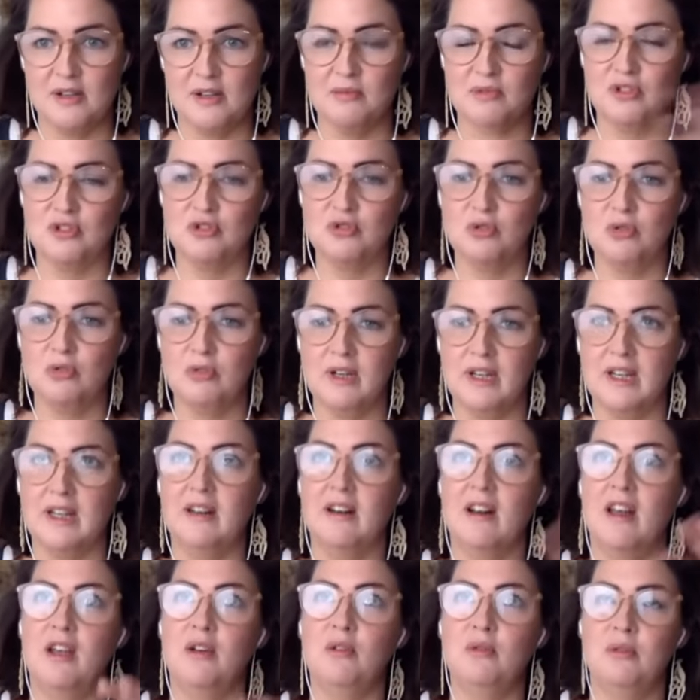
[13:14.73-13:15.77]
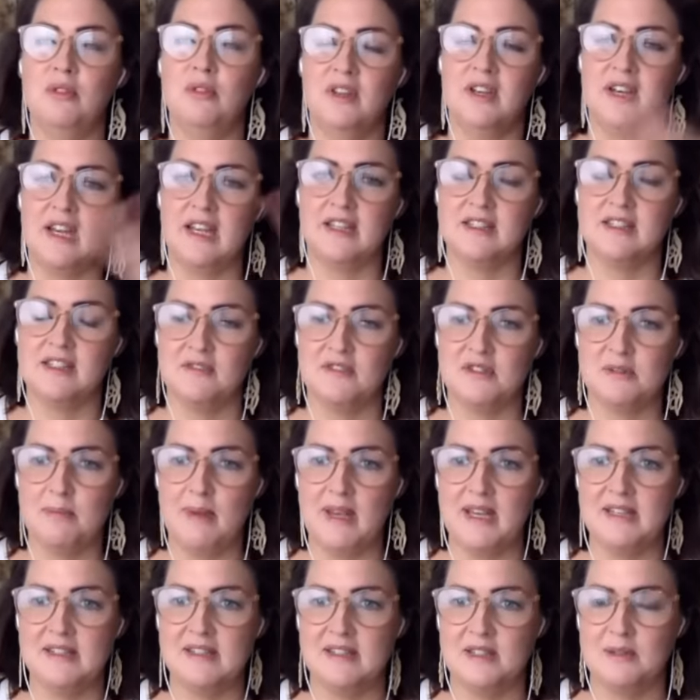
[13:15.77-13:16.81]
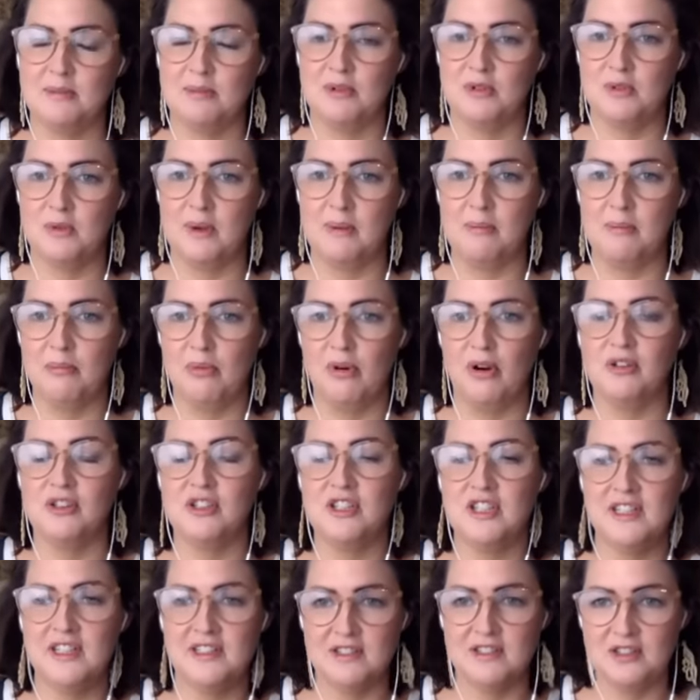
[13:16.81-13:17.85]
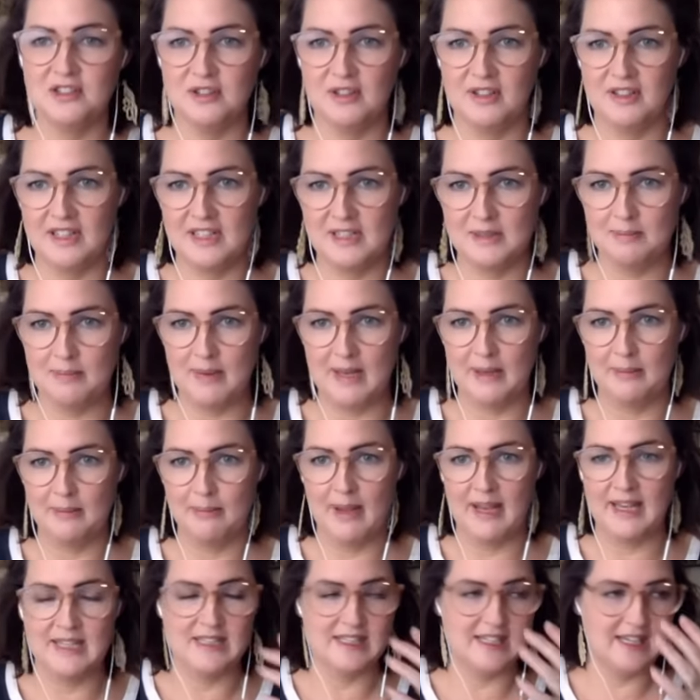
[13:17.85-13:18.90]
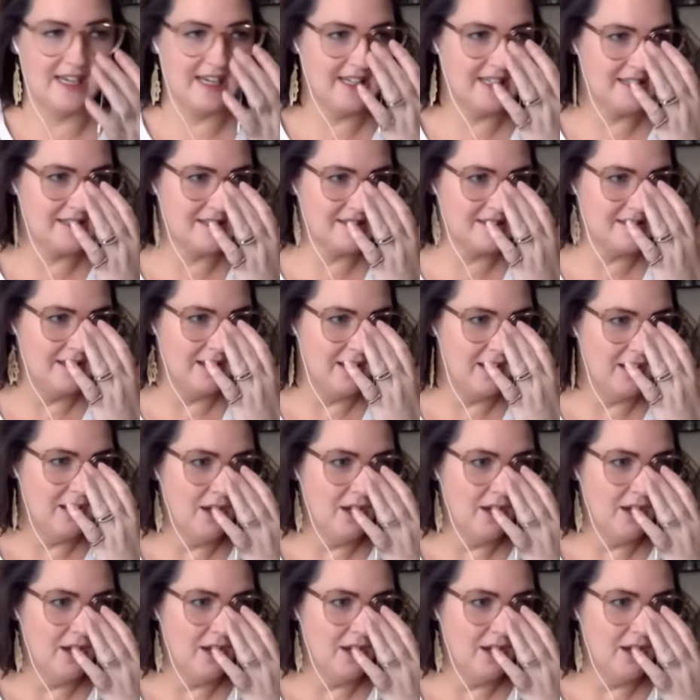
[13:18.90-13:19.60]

I was drawing like all the negative spaces between branches and doing these big paintings